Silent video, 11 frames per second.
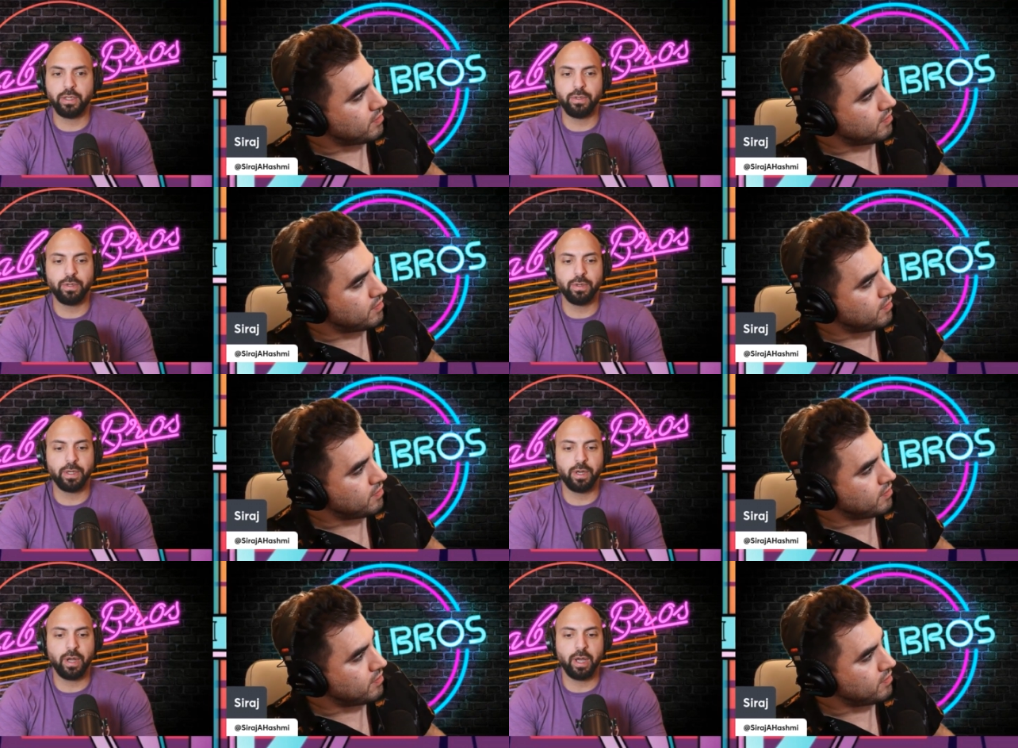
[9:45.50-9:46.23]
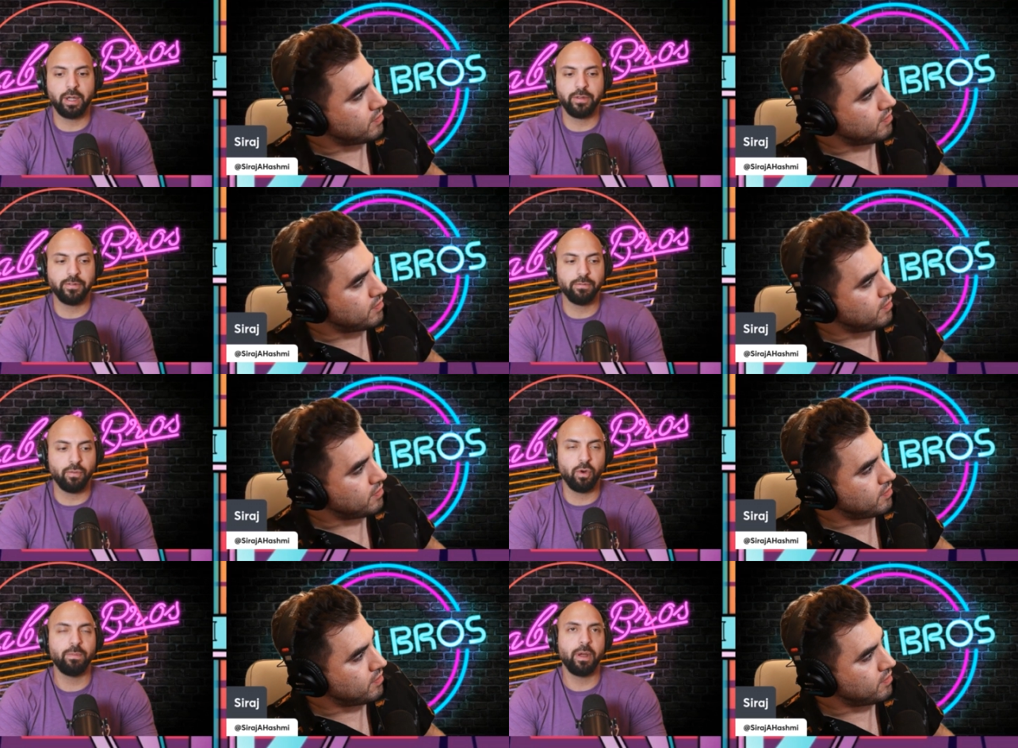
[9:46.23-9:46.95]
Speaker 1: you, you want to know how even
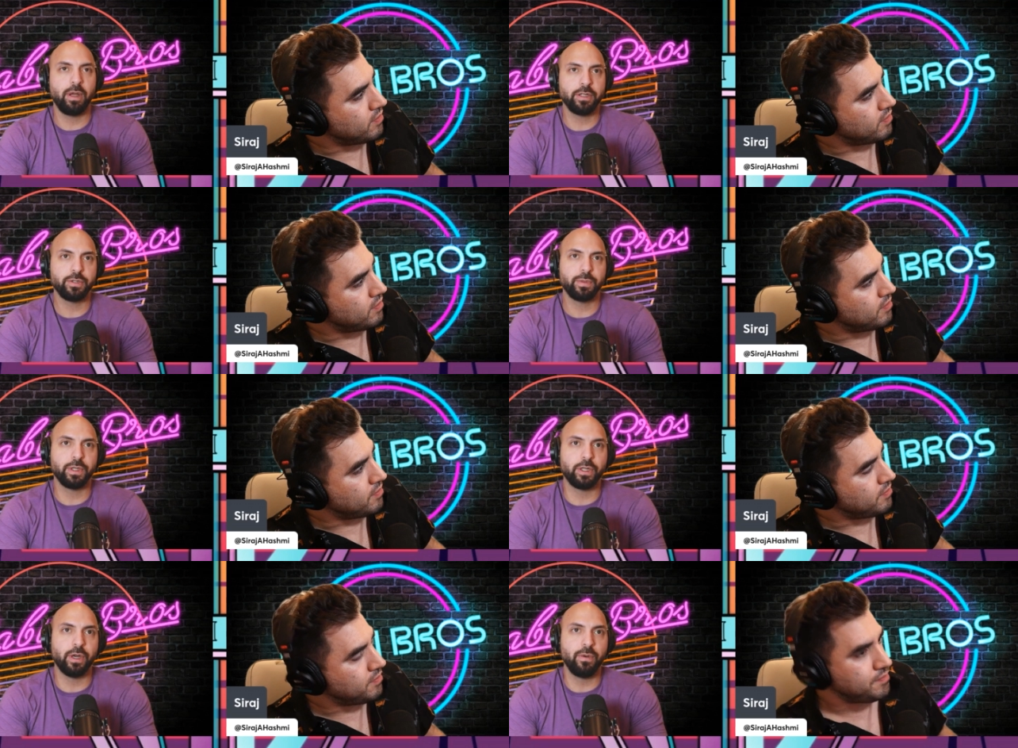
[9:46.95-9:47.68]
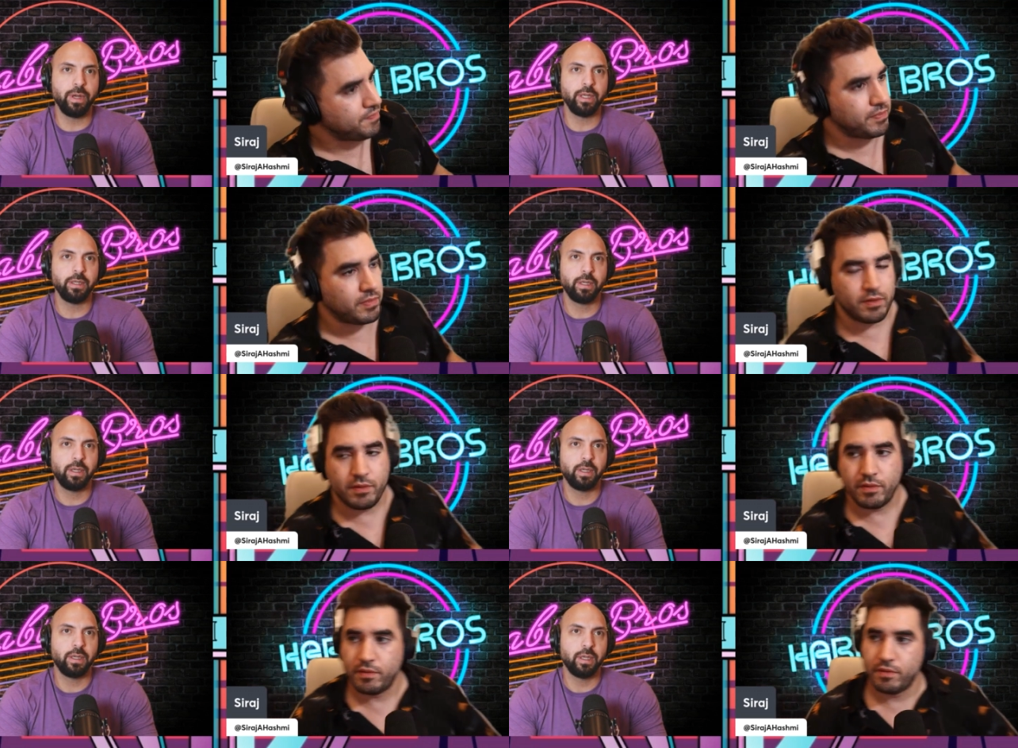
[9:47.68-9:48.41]
more bonkers we're going?
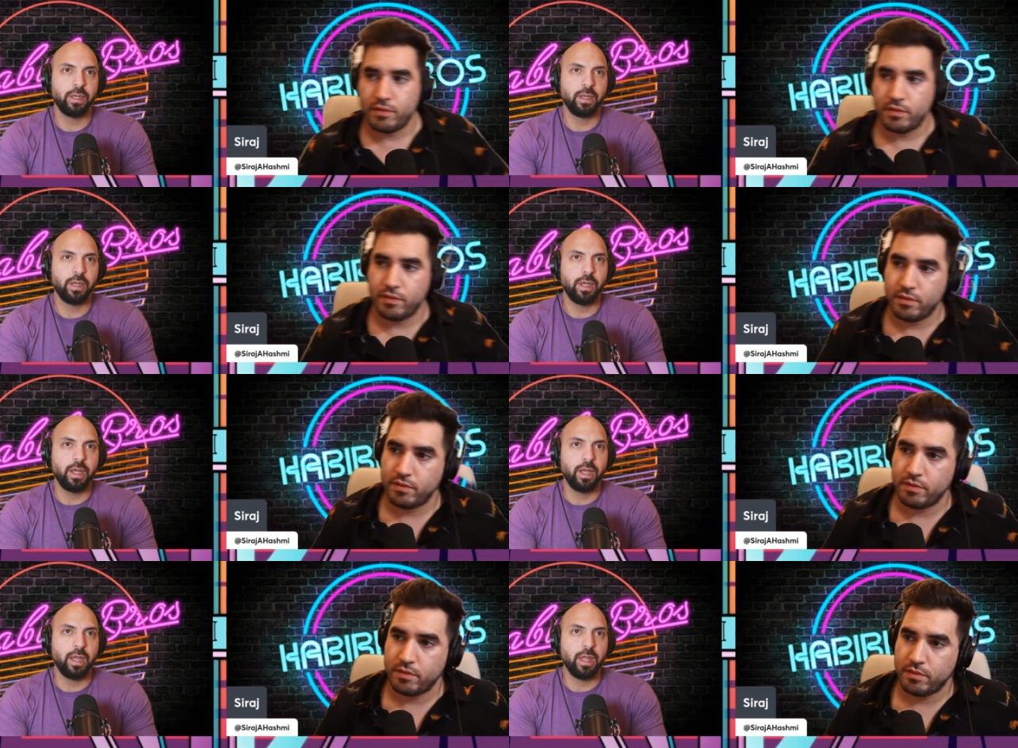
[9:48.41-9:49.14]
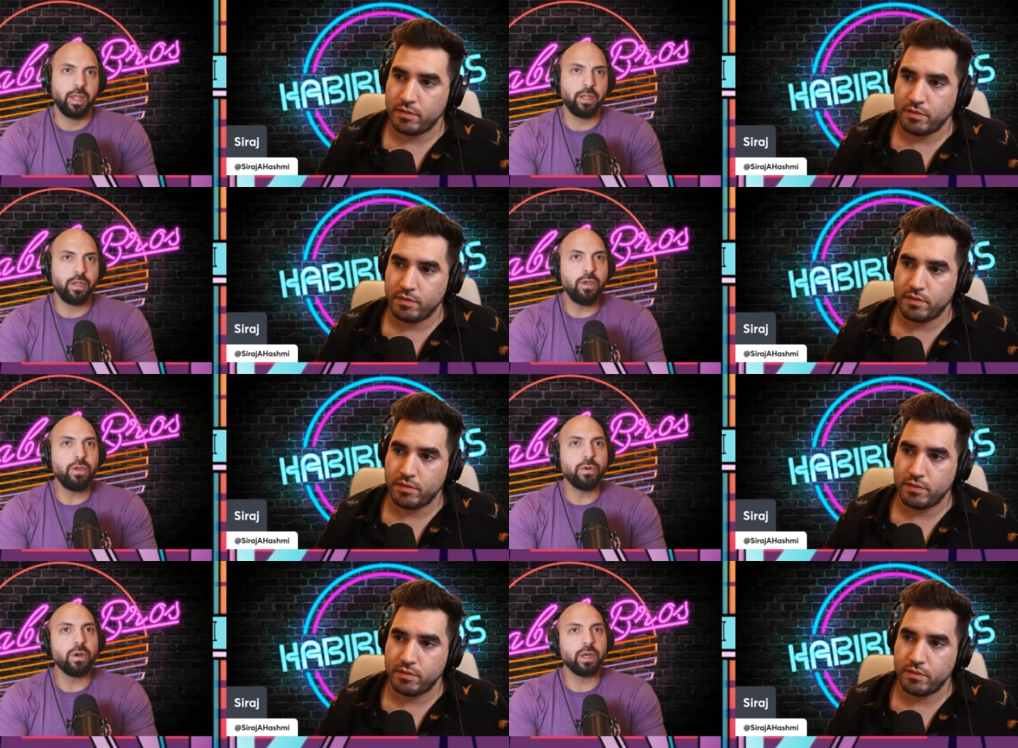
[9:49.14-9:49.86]
New
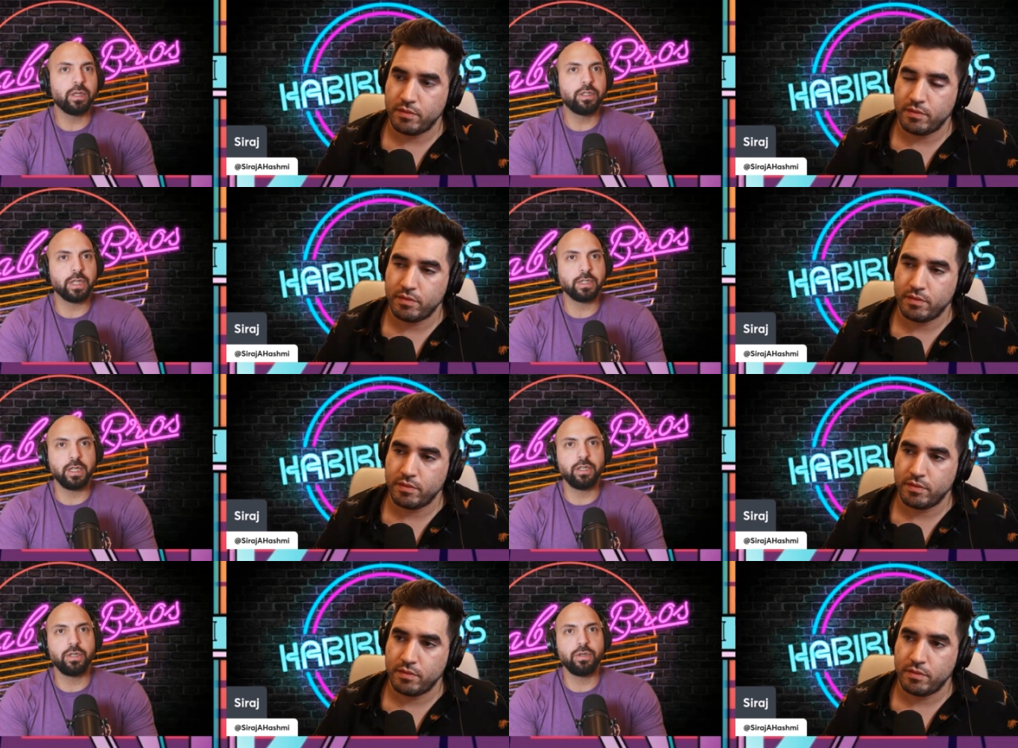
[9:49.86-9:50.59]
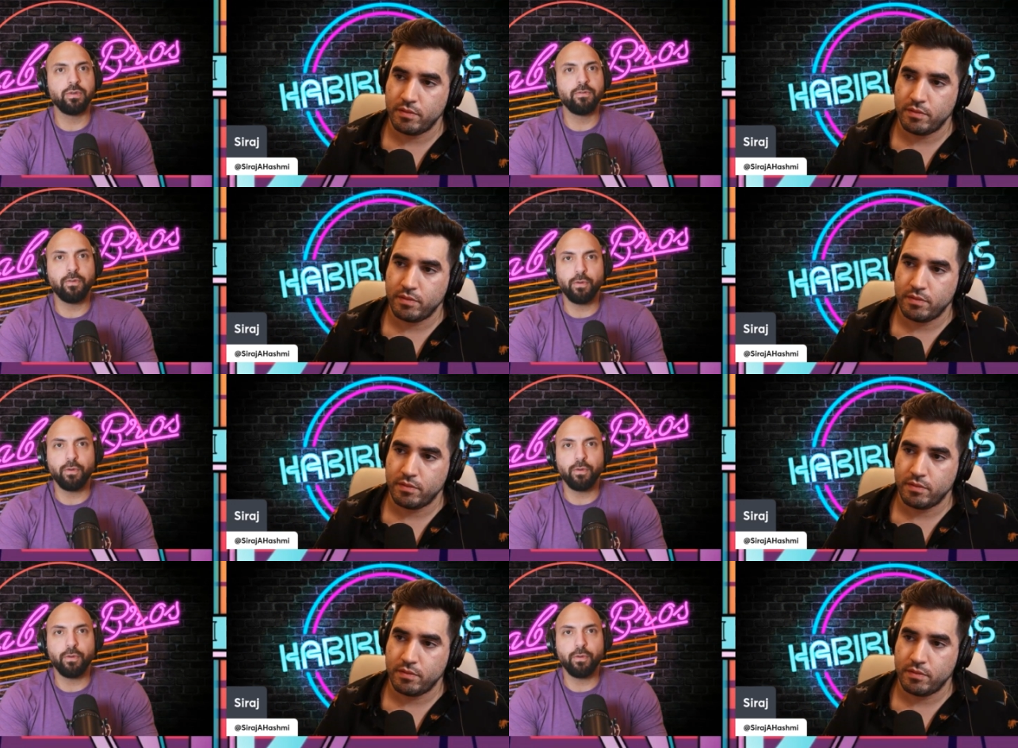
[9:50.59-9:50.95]
York just issued